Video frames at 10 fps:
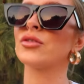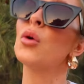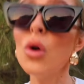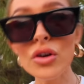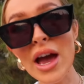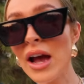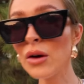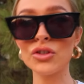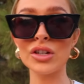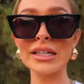And I was like, why the
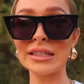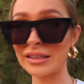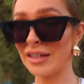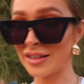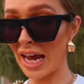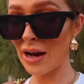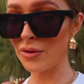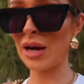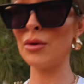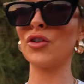hell did you let us sit
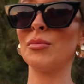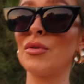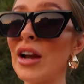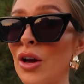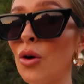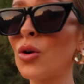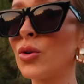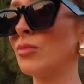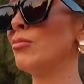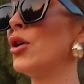down? Now we've got to be really
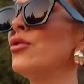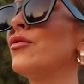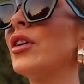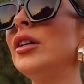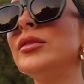awkward and move.